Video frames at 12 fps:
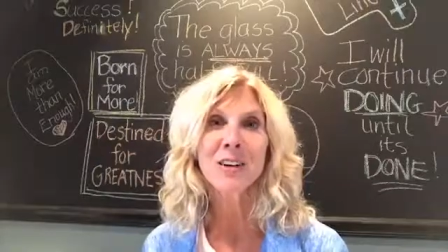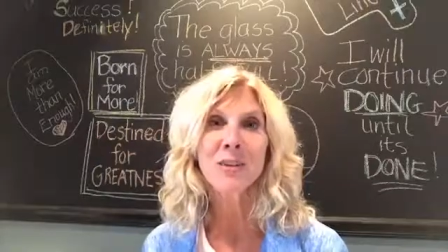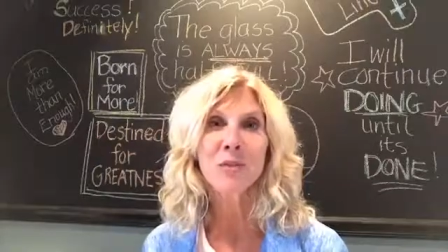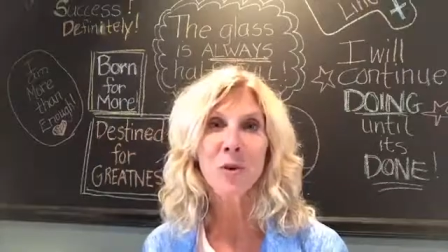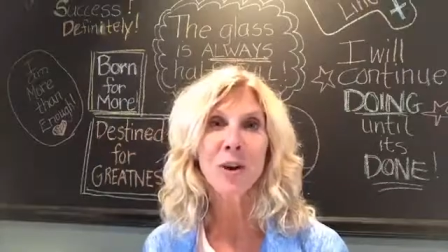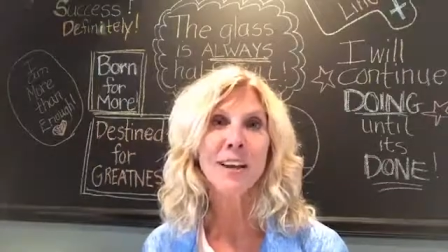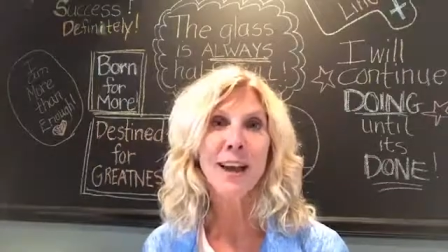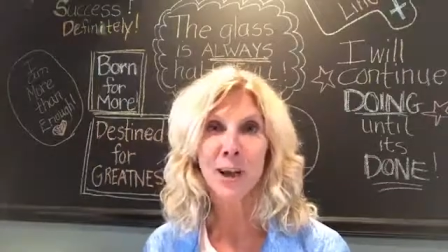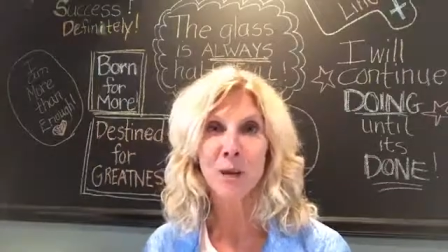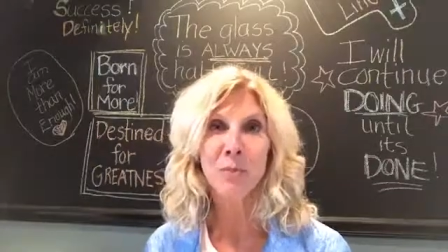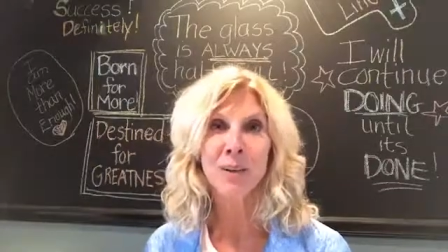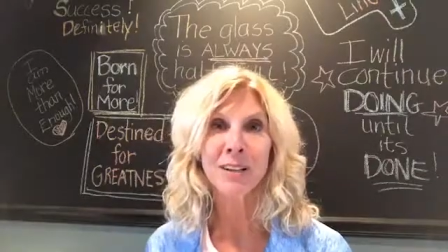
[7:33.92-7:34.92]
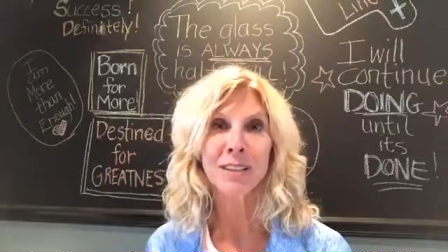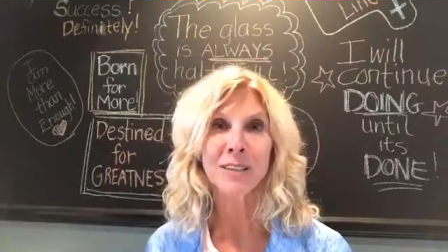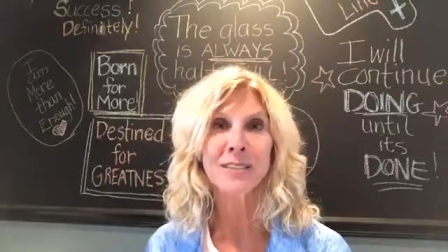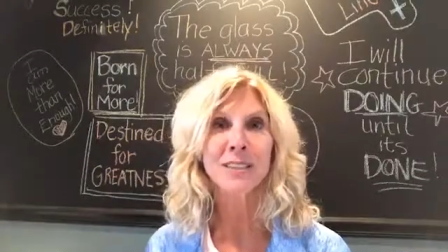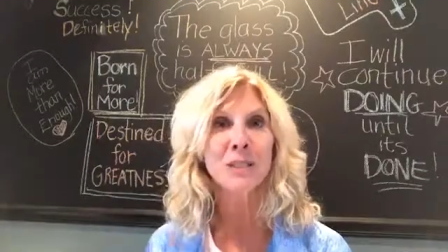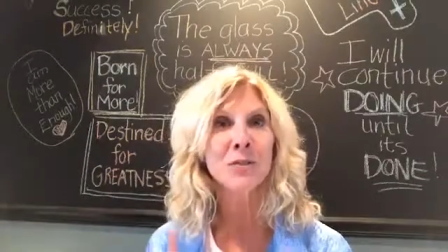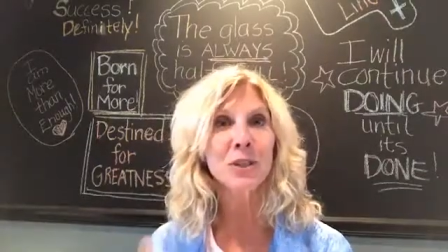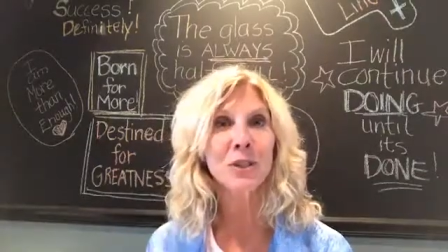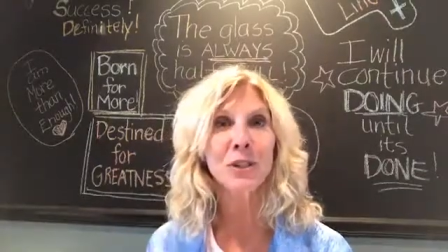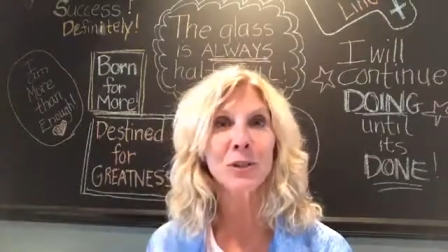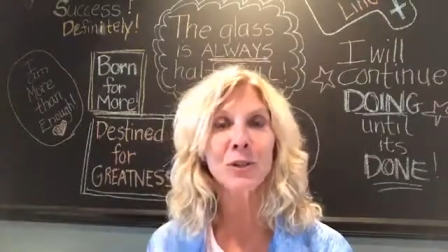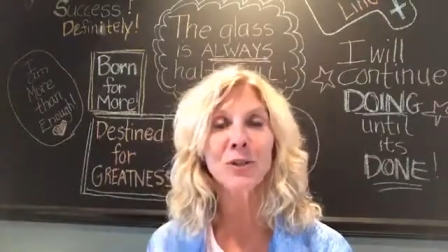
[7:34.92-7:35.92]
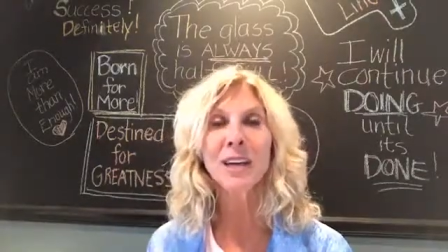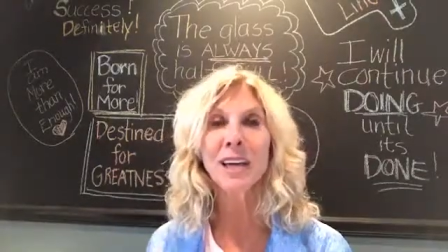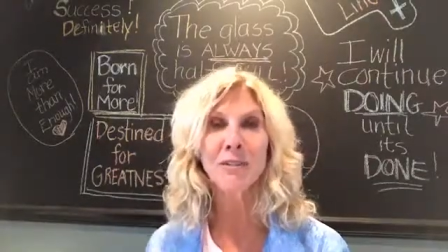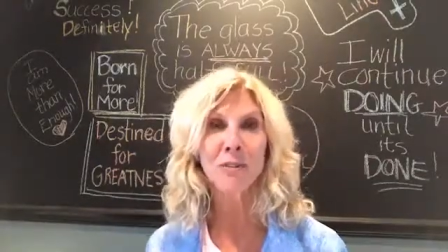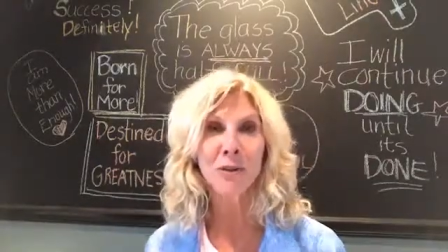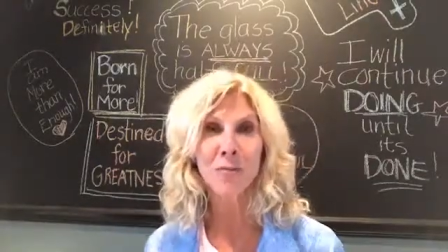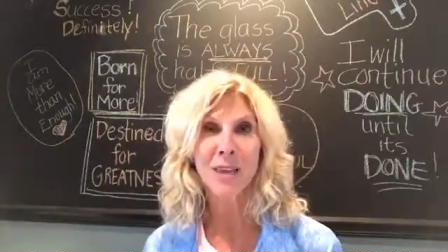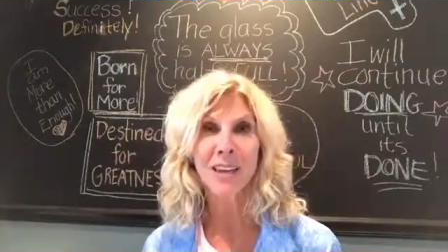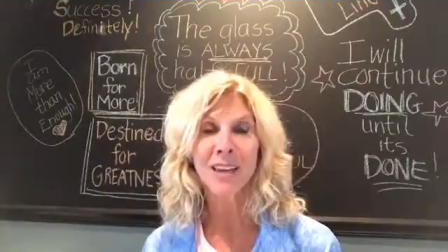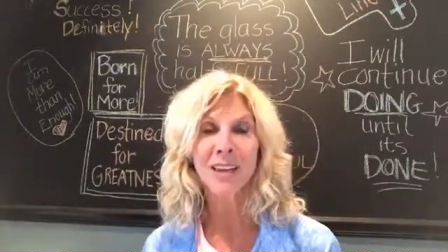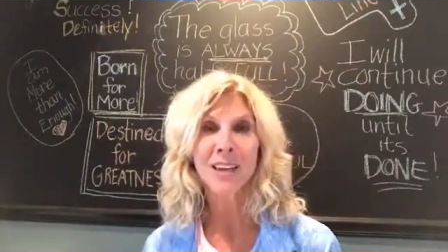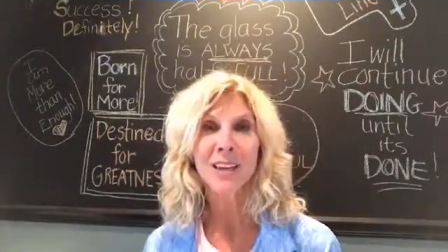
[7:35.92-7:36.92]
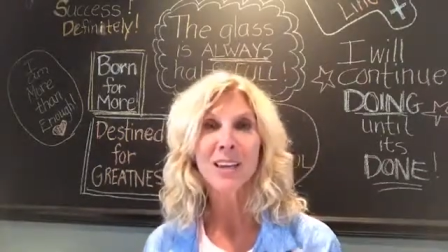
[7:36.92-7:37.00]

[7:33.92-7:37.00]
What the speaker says: for caterpillars. It's for you and for me.